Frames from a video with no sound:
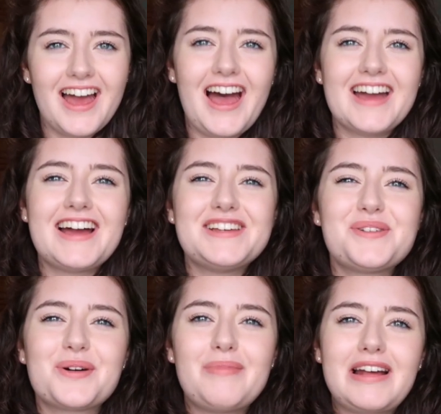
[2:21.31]
Hi
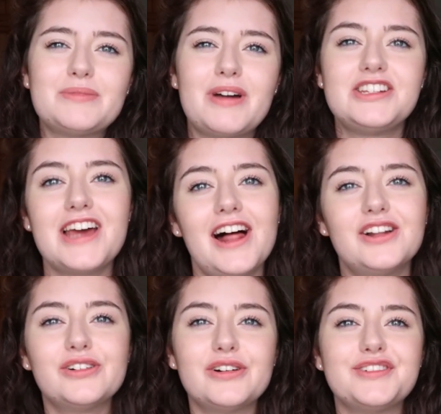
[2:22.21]
guys, welcome back to my
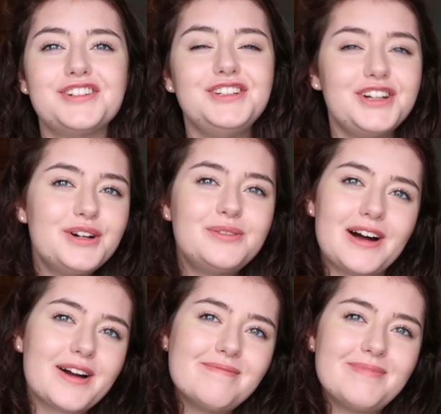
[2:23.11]
channel, or if you're new here,
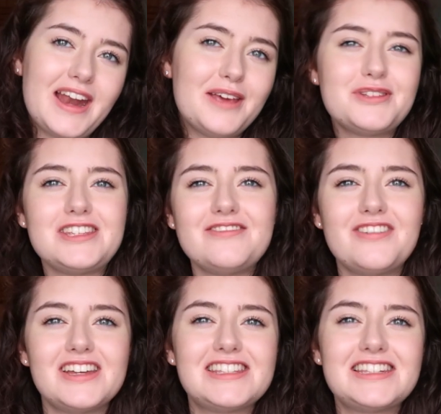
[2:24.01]
welcome. My name is
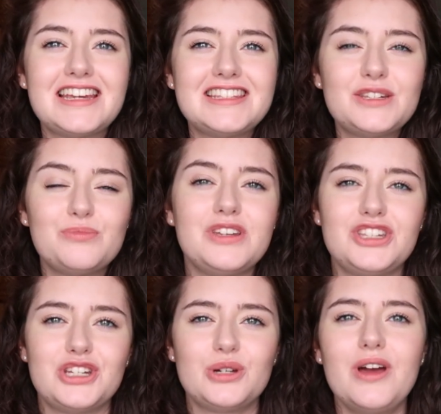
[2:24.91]
Aoife, it's nice to
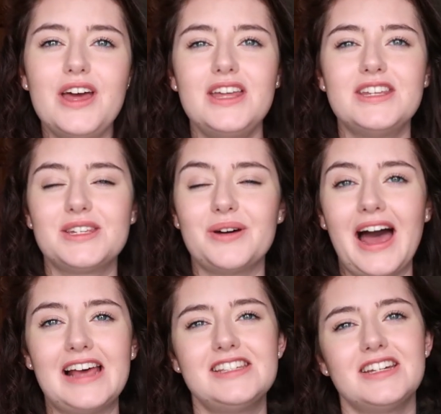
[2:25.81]
meet you. So
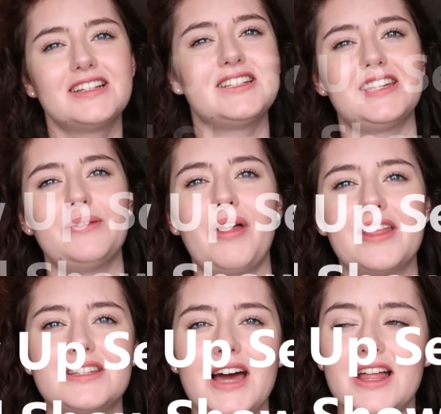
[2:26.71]
as you can see by
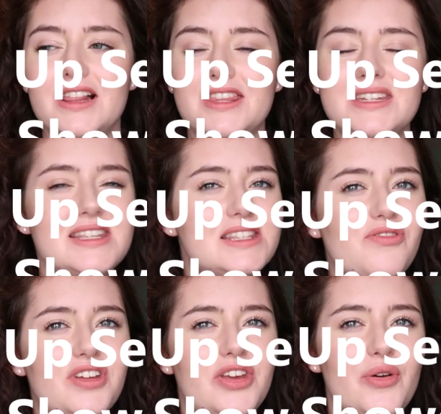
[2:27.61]
the title, this is
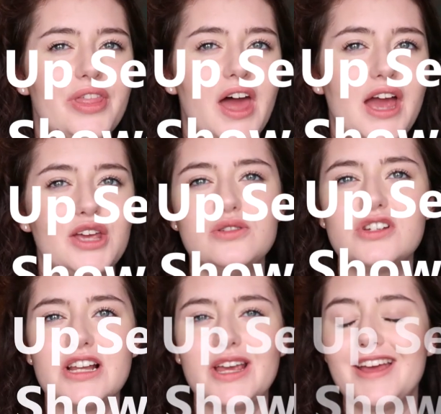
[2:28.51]
a video that I
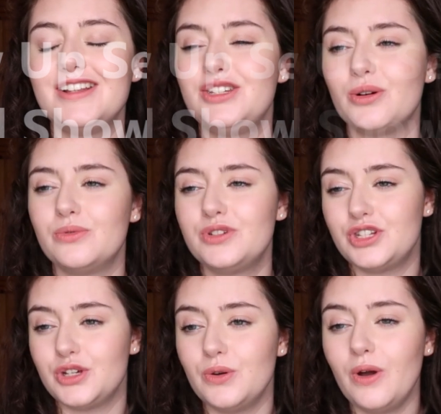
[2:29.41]
usually
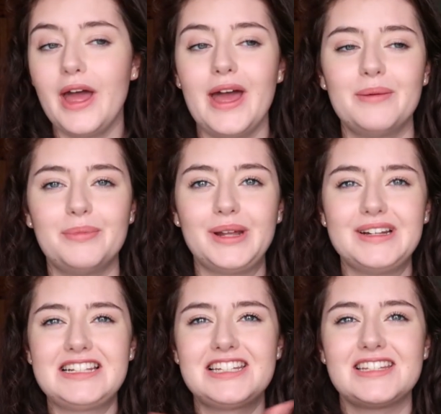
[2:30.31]
don't do, but